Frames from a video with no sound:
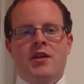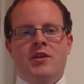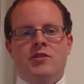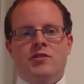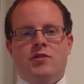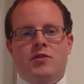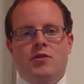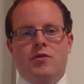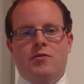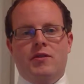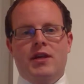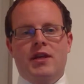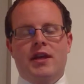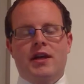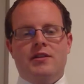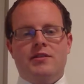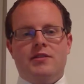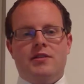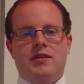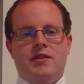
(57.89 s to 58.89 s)
So he
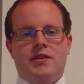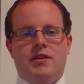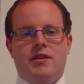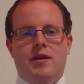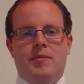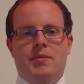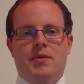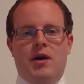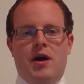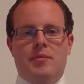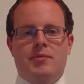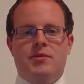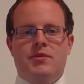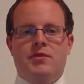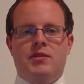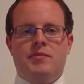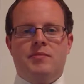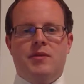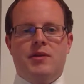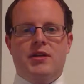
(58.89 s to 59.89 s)
has a couple
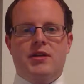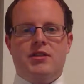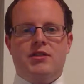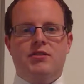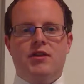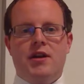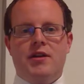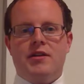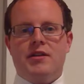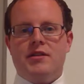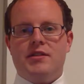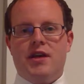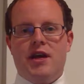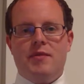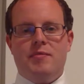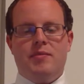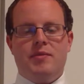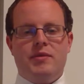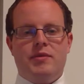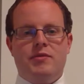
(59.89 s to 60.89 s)
options, but he's trying to
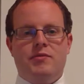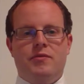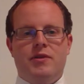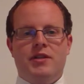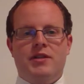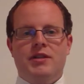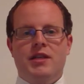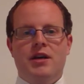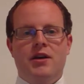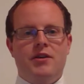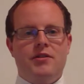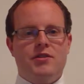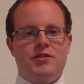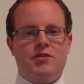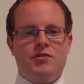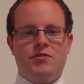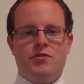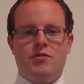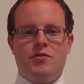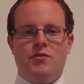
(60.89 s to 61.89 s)
decide between telling the
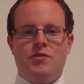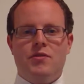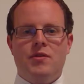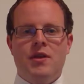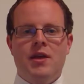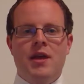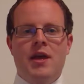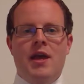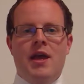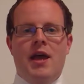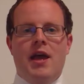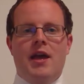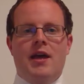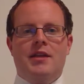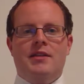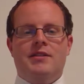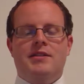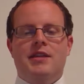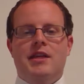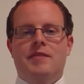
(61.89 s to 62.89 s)
truth
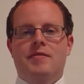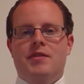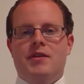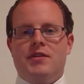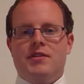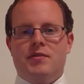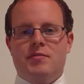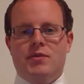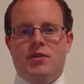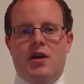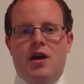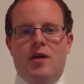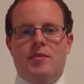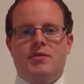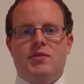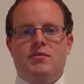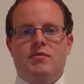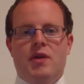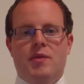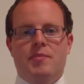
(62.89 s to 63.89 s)
and saving some jobs and